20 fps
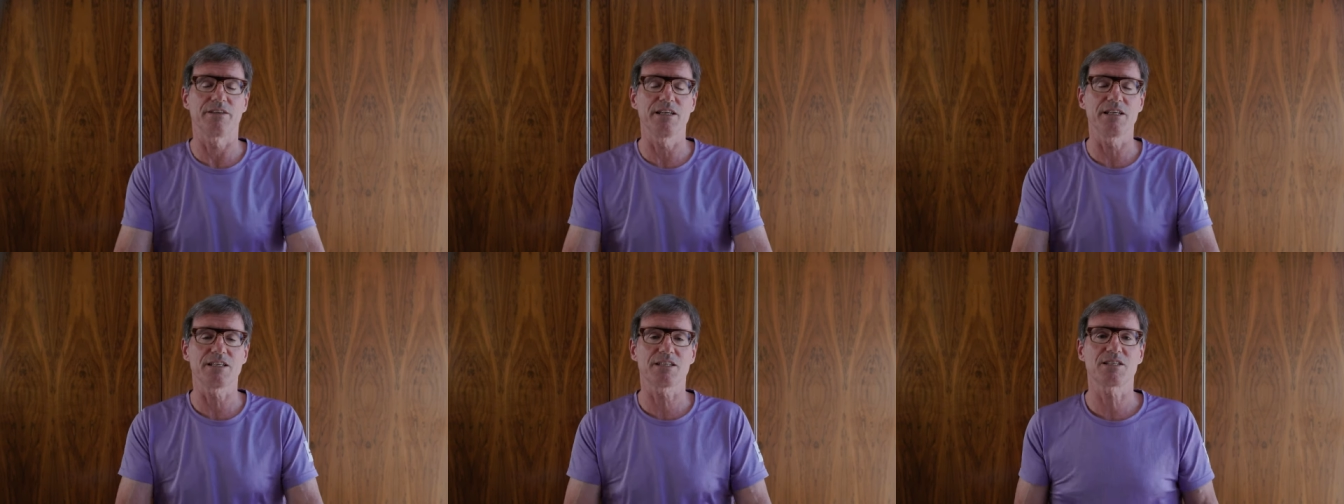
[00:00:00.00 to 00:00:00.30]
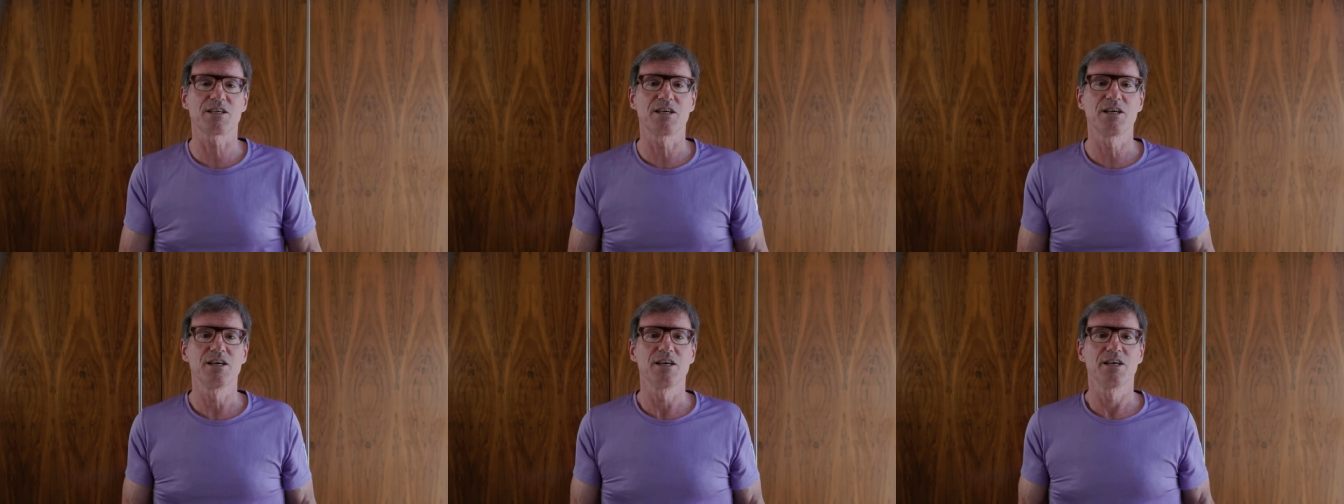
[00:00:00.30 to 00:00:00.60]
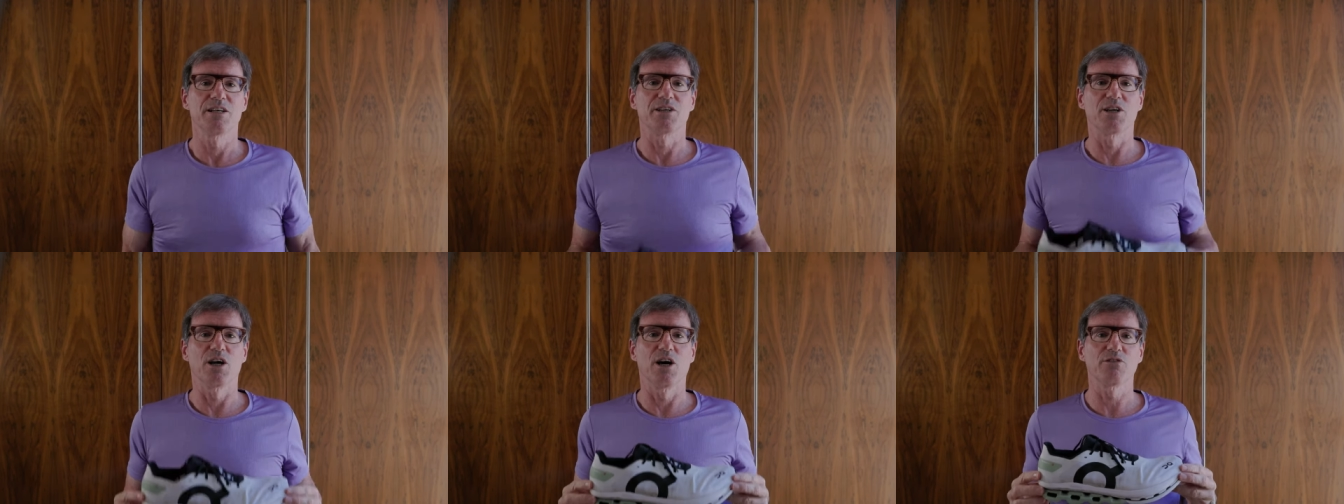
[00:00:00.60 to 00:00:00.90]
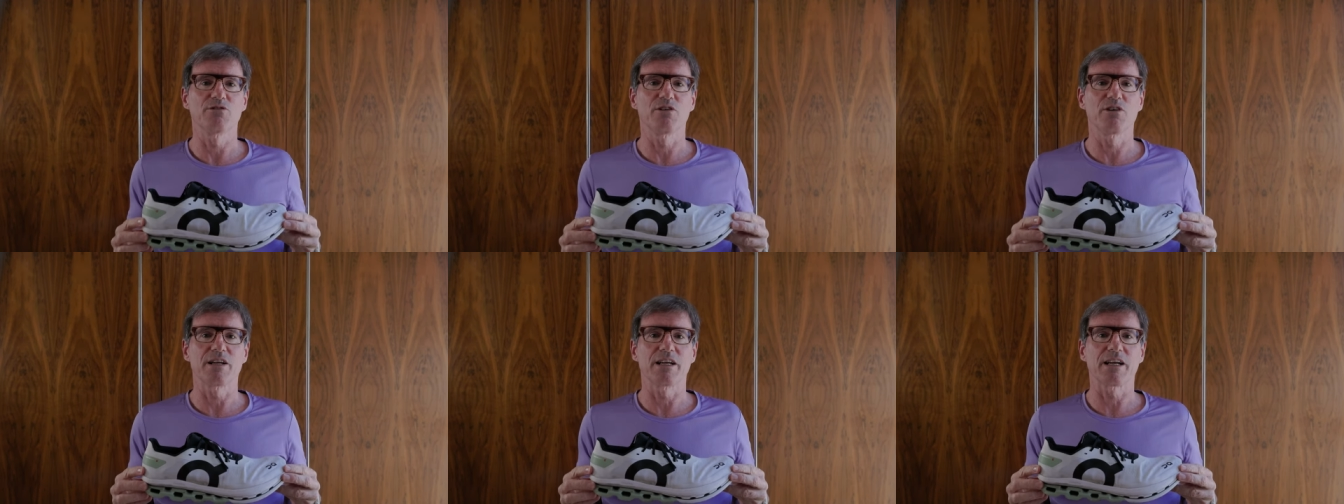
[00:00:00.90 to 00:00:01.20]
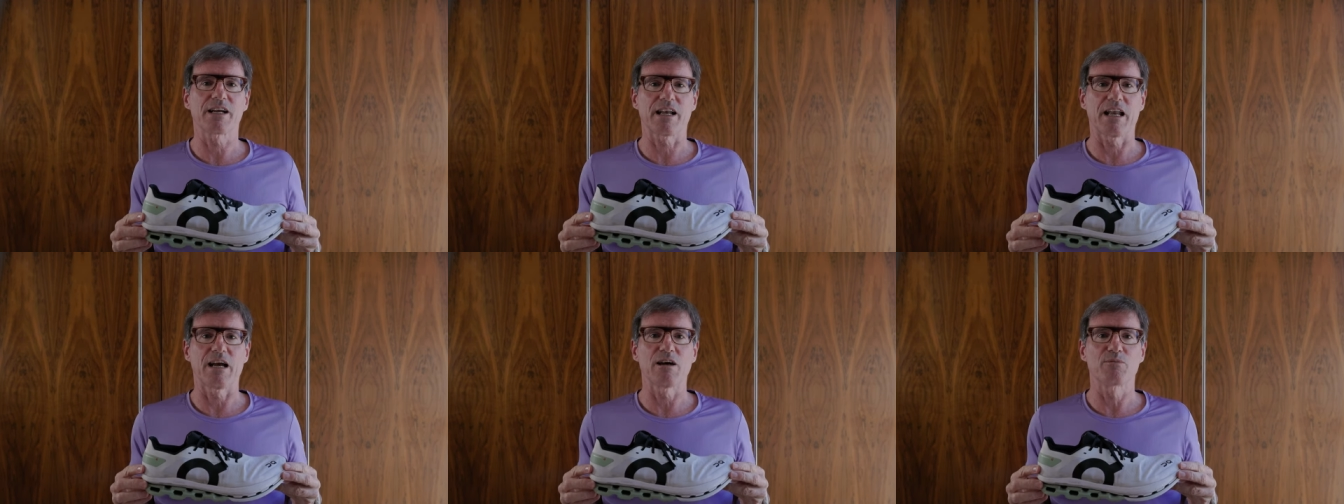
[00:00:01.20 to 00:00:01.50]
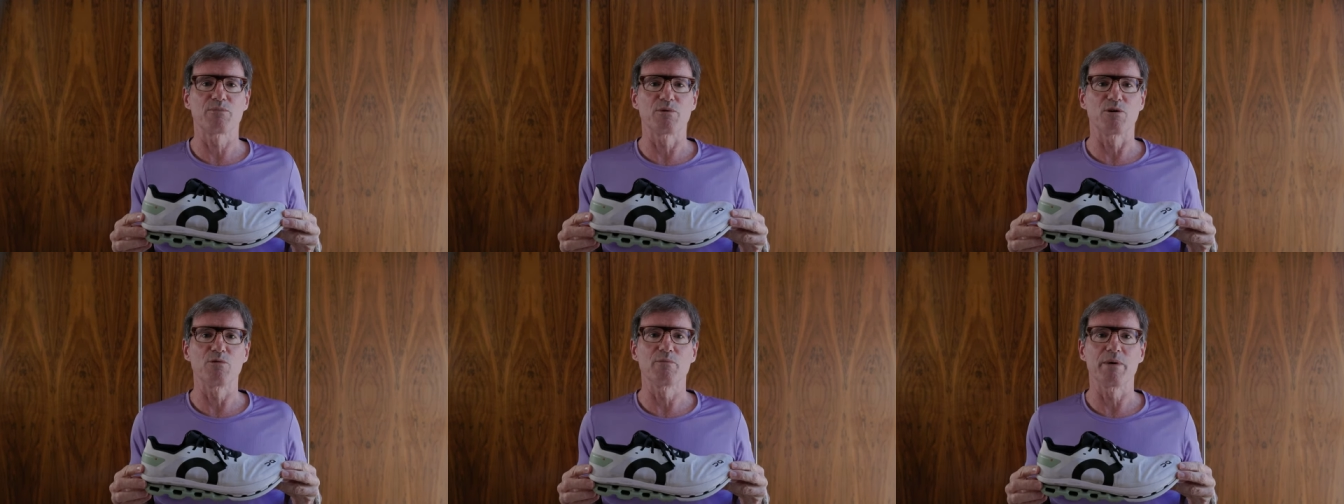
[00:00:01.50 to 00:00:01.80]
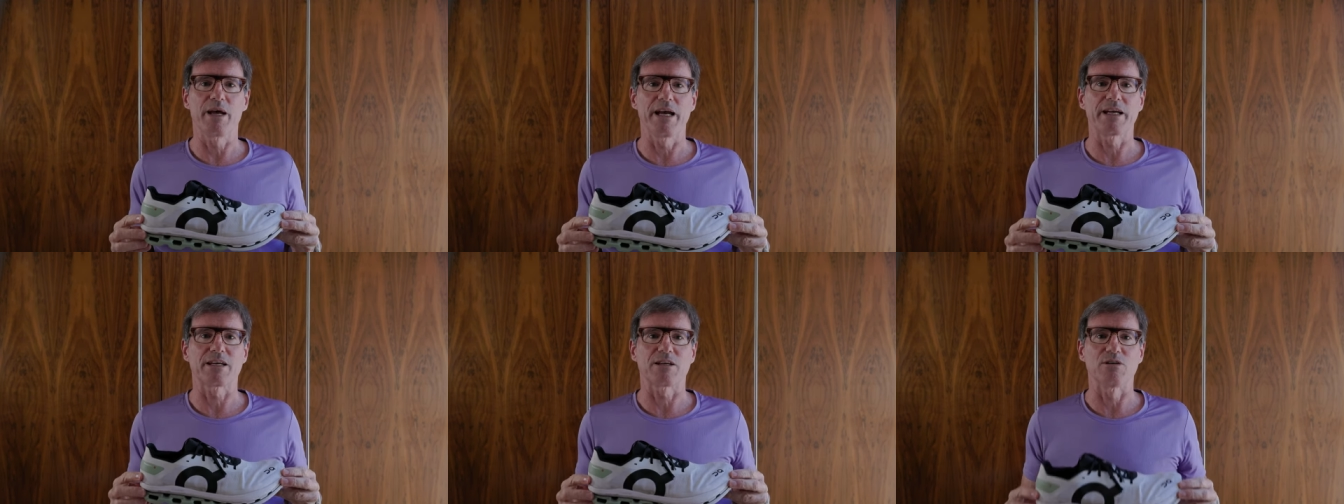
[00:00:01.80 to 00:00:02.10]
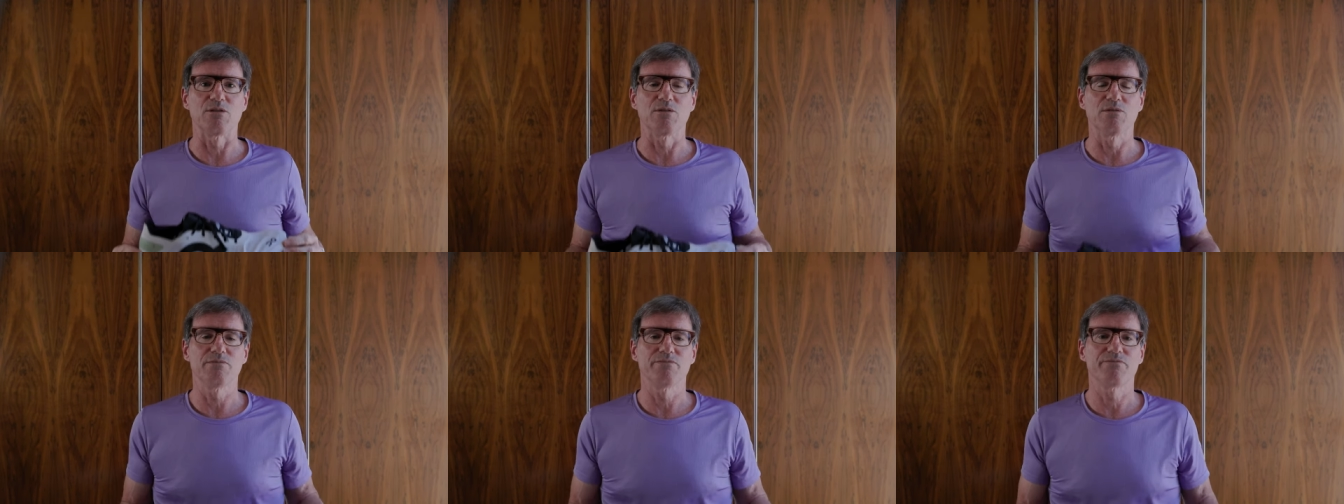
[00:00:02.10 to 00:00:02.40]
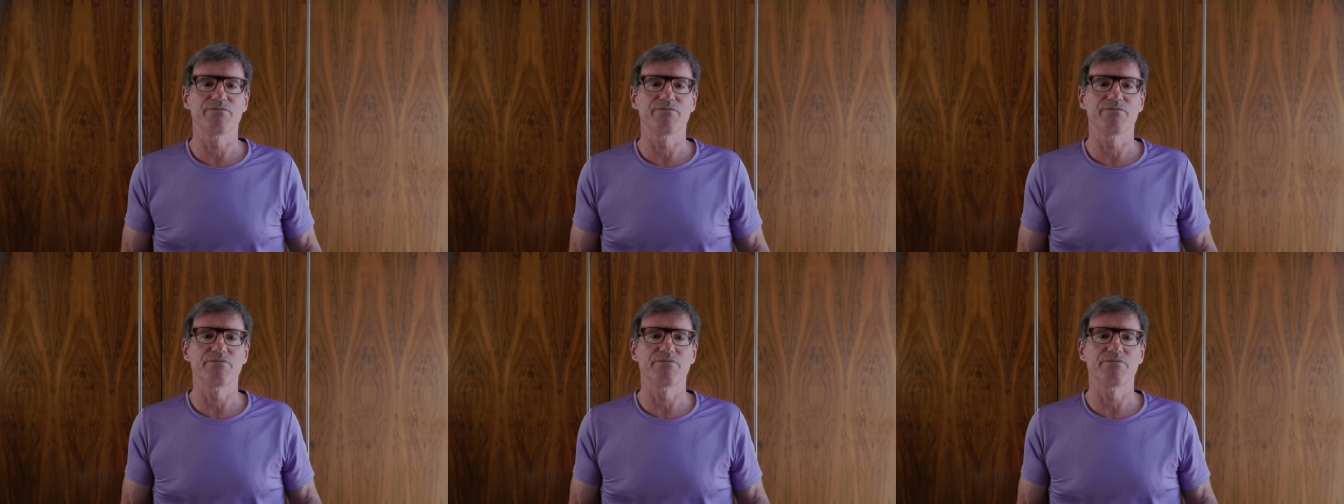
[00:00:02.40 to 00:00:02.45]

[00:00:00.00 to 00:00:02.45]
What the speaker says: this, the On-Running Cloudboom Echo.